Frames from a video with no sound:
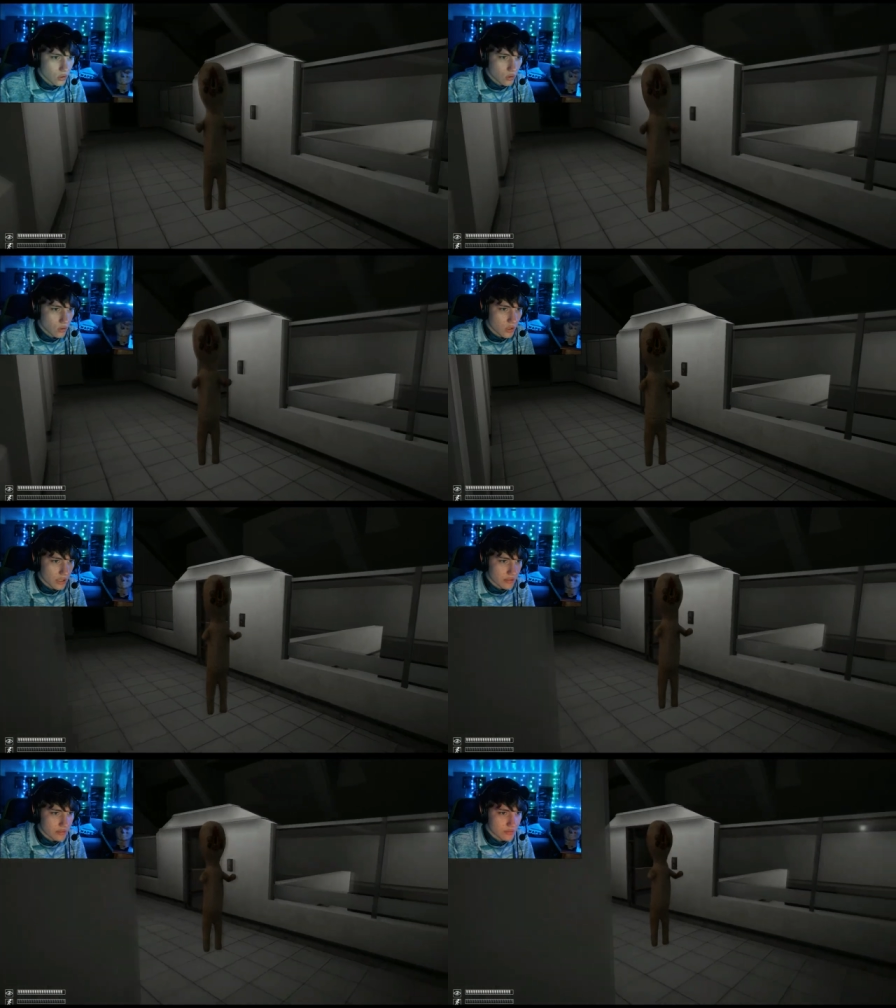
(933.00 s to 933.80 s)

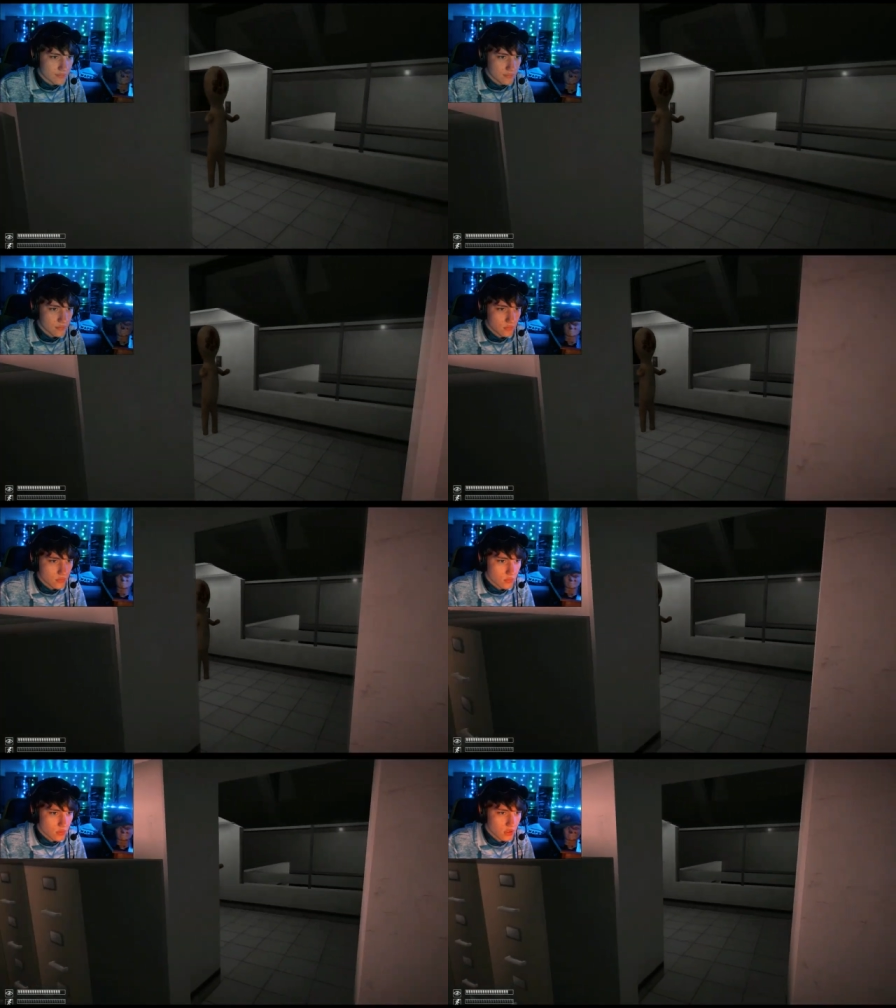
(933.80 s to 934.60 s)
Okay.
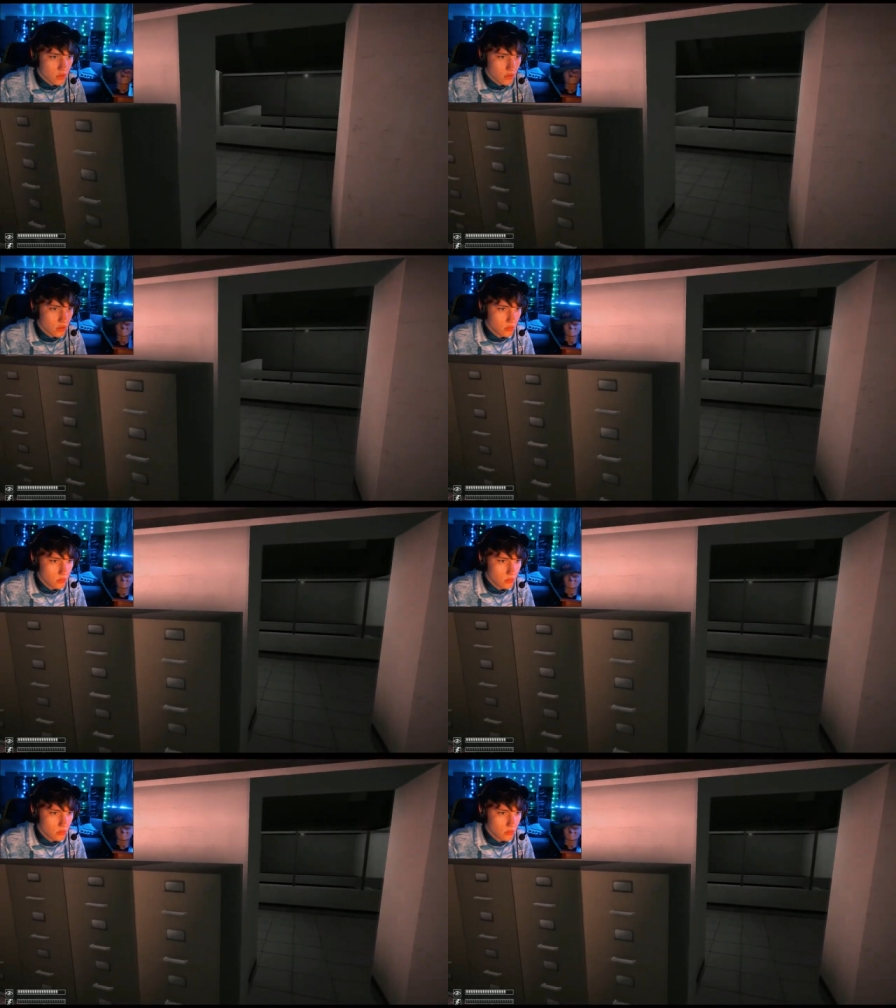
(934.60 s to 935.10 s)
It's all good.